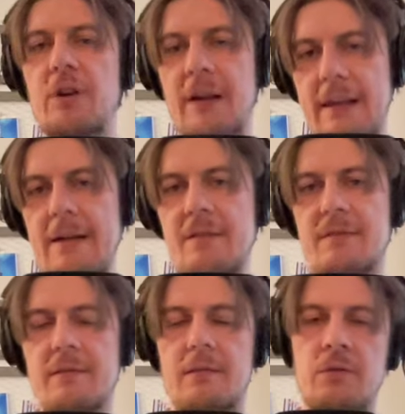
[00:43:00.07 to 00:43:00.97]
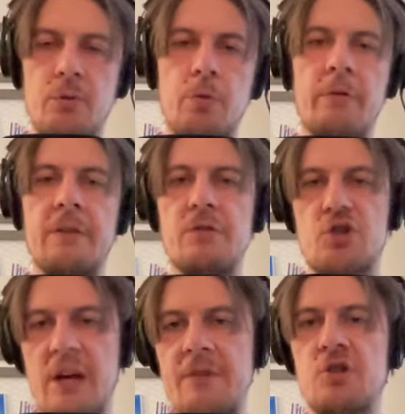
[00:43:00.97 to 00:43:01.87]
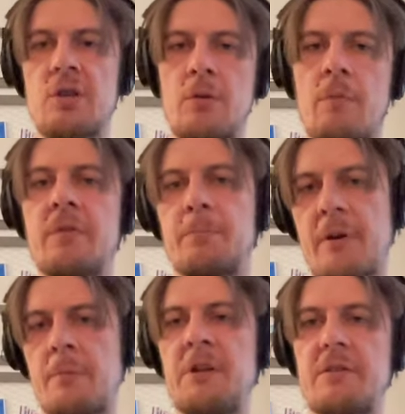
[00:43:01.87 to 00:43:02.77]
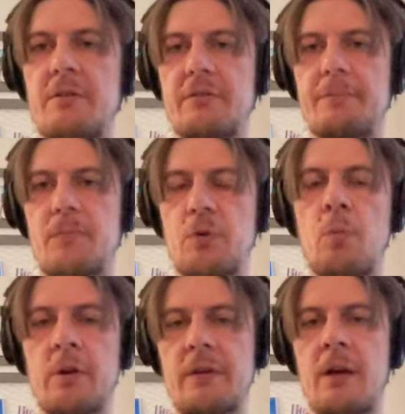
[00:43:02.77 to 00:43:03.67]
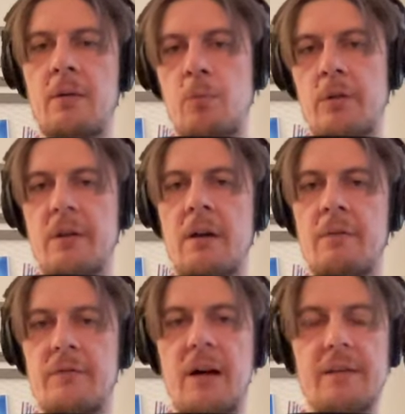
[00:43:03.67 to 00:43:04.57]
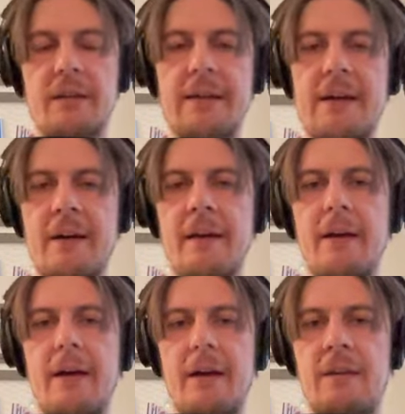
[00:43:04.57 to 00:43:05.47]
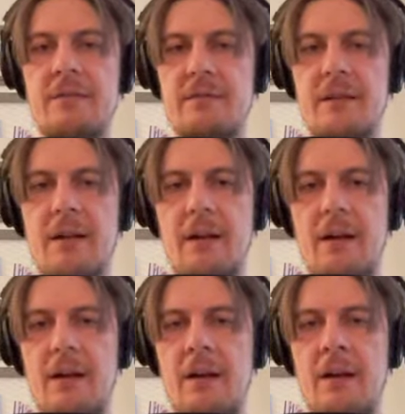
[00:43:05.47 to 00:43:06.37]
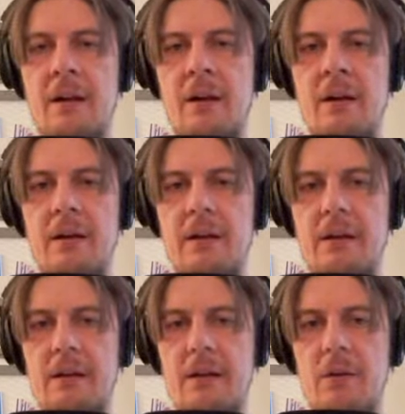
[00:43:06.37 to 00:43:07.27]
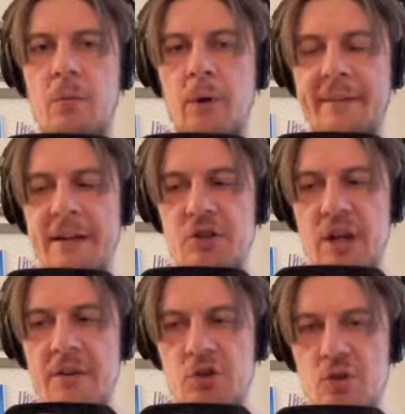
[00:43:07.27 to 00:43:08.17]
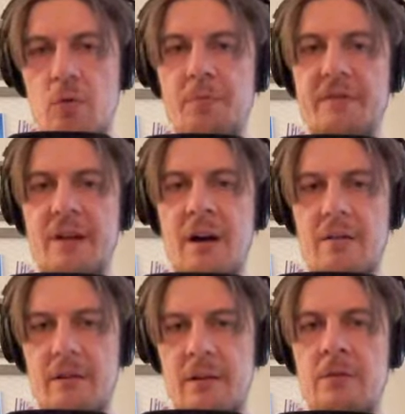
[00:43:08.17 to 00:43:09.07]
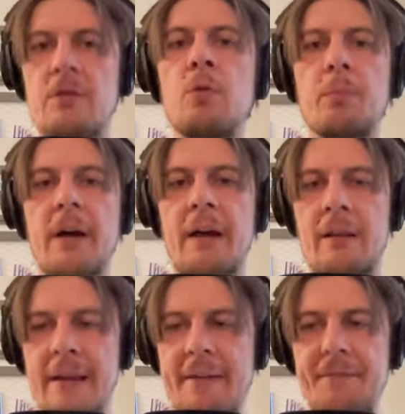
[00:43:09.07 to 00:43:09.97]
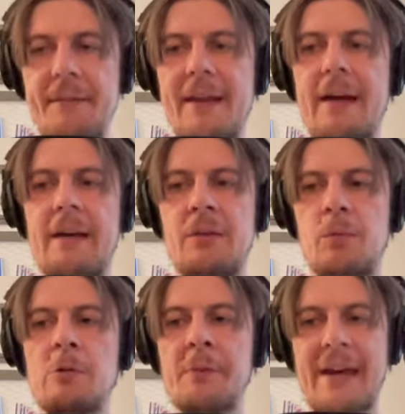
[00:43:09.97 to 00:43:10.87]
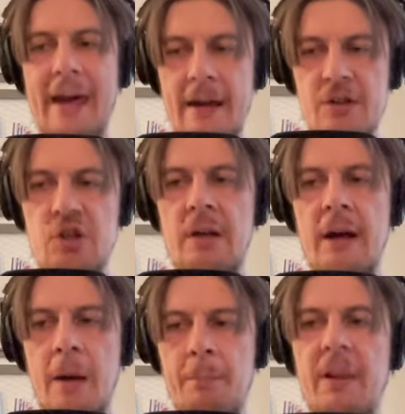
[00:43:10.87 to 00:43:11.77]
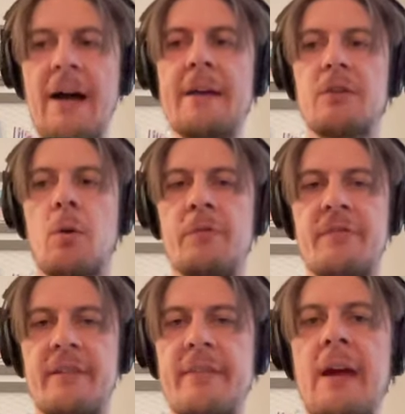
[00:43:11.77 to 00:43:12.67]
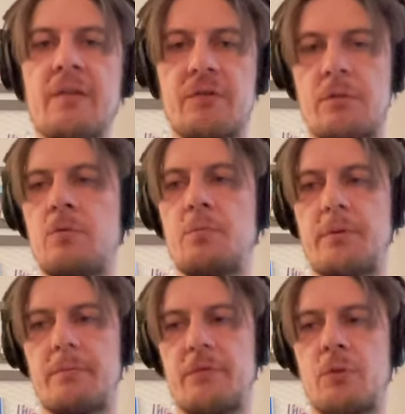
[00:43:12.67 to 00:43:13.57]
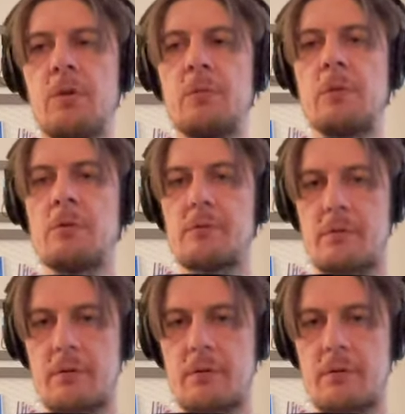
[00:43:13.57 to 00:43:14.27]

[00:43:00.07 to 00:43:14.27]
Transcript: clicks during changing of the parameters. So what I what I've done here is uh, when I change loop start and loop length, it will be actually applied on the next loop. So it will